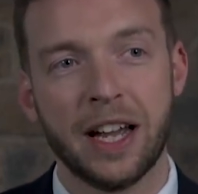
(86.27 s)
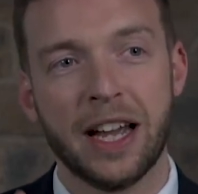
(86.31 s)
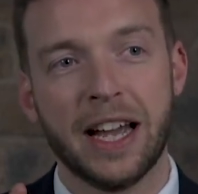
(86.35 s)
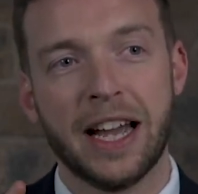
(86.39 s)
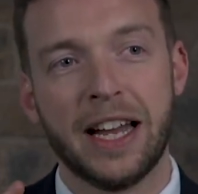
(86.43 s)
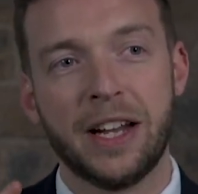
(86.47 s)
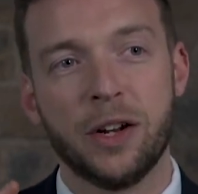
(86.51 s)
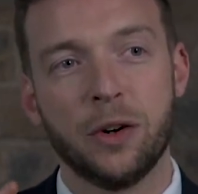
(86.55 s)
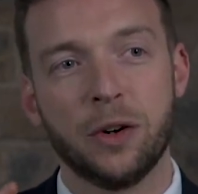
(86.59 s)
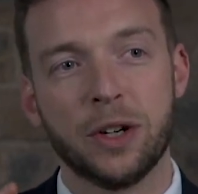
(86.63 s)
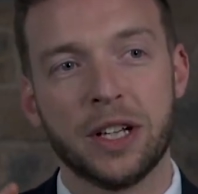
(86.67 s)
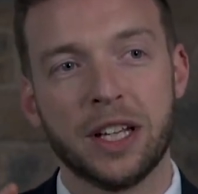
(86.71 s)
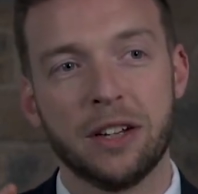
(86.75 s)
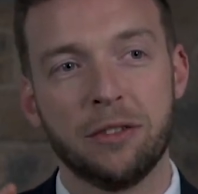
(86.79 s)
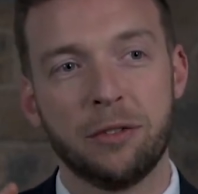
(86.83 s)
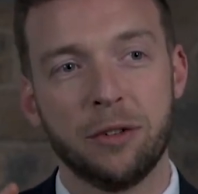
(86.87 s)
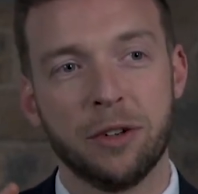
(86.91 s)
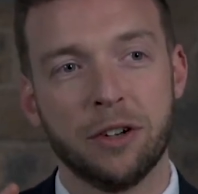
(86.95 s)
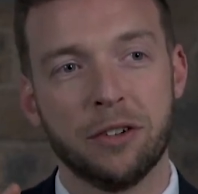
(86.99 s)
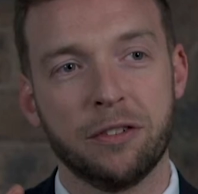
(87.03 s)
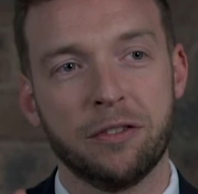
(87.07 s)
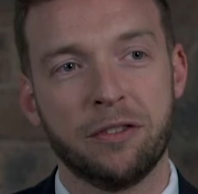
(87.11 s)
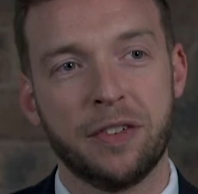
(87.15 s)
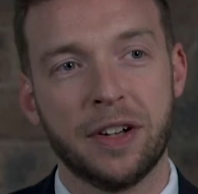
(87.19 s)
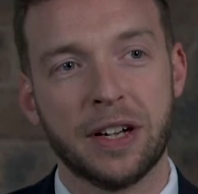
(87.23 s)
and it will give you
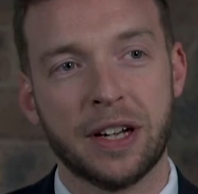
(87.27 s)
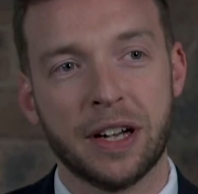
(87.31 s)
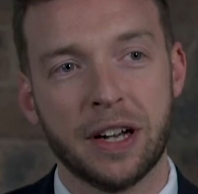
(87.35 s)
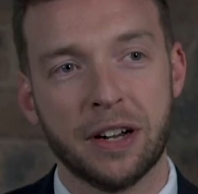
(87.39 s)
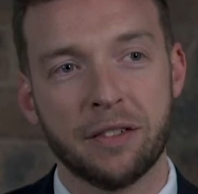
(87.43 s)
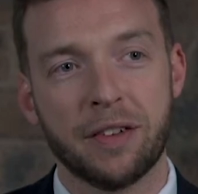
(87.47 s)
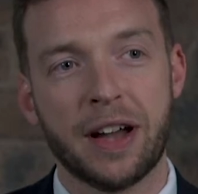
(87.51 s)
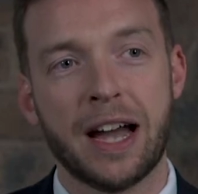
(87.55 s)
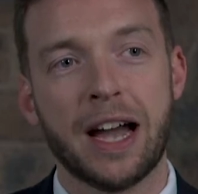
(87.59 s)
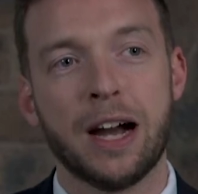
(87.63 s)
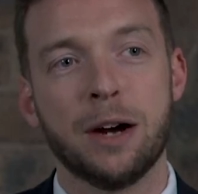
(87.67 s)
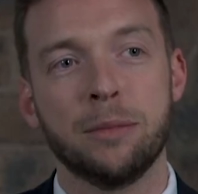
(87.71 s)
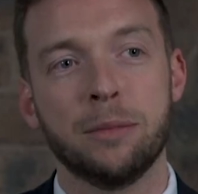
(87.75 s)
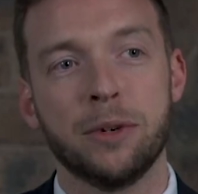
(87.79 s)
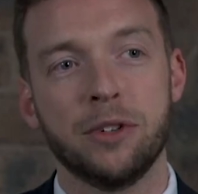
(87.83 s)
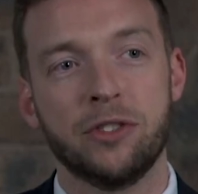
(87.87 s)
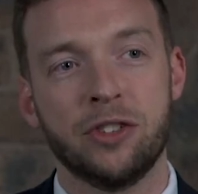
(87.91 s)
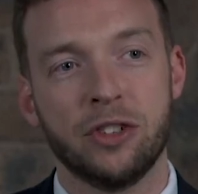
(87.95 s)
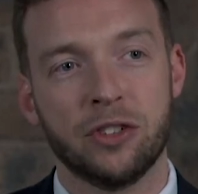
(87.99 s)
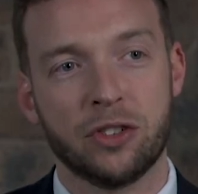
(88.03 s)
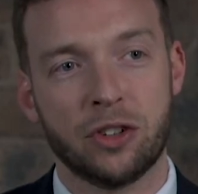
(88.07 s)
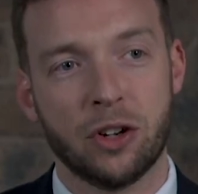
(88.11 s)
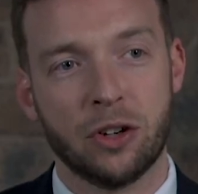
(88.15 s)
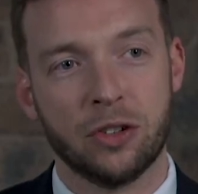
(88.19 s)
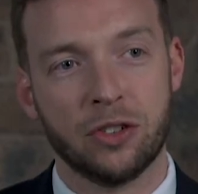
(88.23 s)
a figure of how much
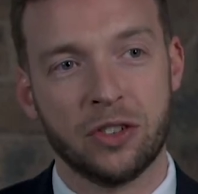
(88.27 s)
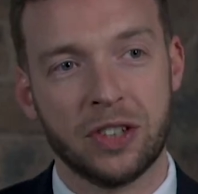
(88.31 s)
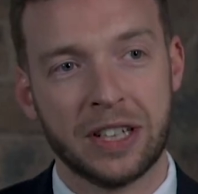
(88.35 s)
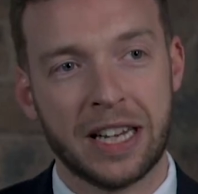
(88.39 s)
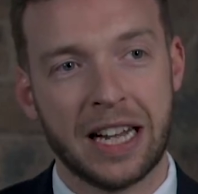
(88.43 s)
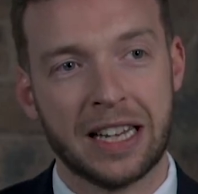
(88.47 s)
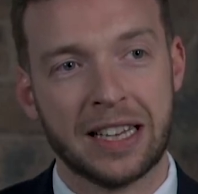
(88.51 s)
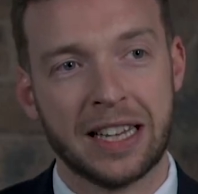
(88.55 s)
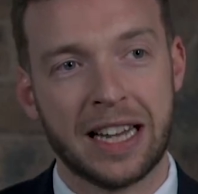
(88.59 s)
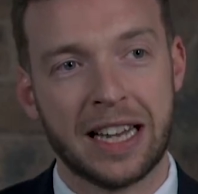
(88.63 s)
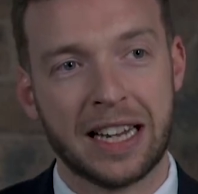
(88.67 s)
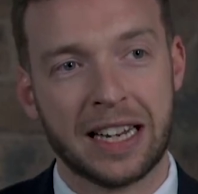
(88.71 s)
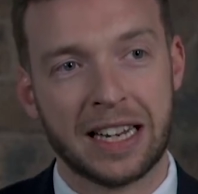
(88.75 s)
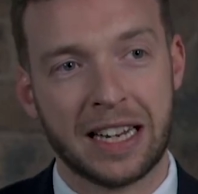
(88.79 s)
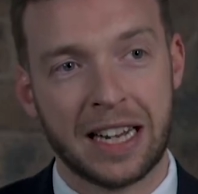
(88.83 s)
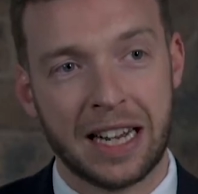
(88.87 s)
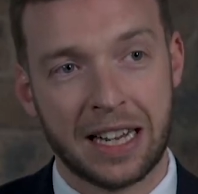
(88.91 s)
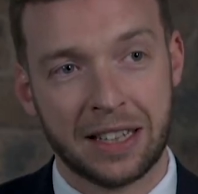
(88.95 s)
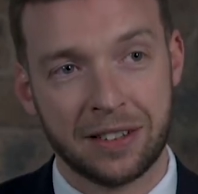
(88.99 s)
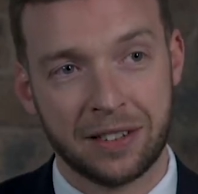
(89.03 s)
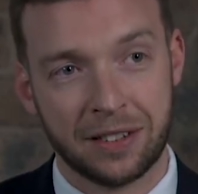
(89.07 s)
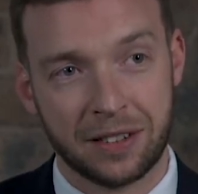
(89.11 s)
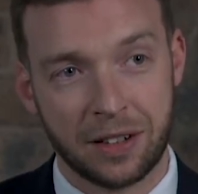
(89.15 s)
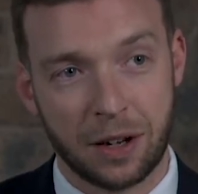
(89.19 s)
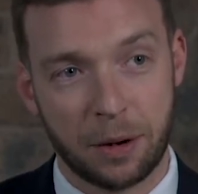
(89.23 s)
it's going to get that
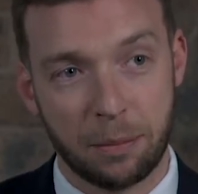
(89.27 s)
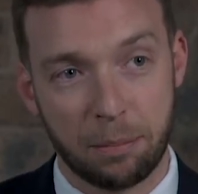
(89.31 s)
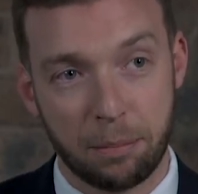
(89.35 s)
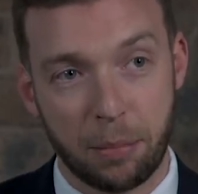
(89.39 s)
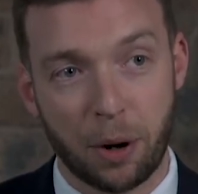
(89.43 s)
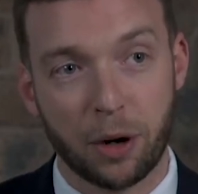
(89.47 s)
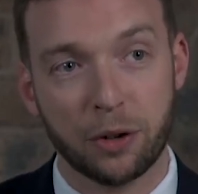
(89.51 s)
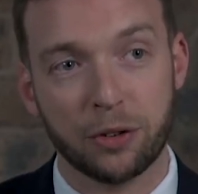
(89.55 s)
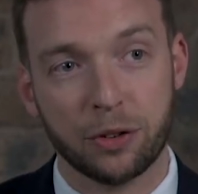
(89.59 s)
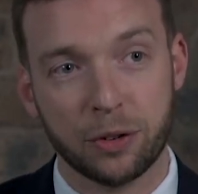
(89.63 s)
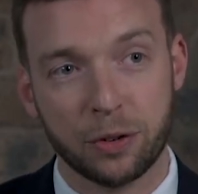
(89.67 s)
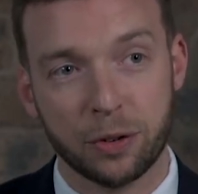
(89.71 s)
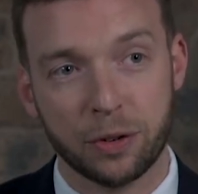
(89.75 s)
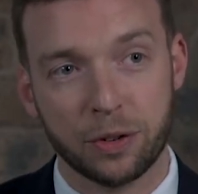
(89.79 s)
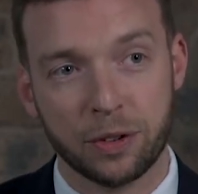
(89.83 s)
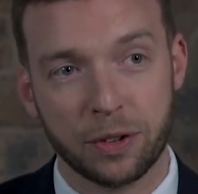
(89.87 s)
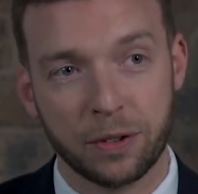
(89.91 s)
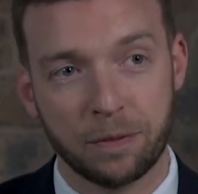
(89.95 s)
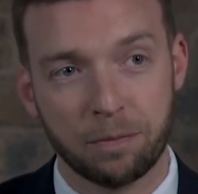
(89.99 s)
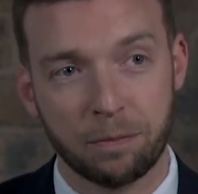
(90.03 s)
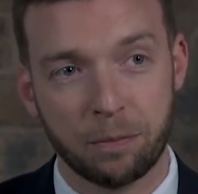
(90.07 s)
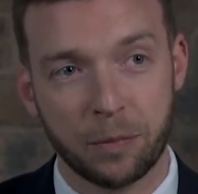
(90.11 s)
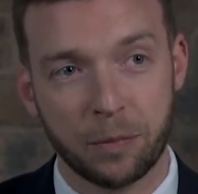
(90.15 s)
cask bottled.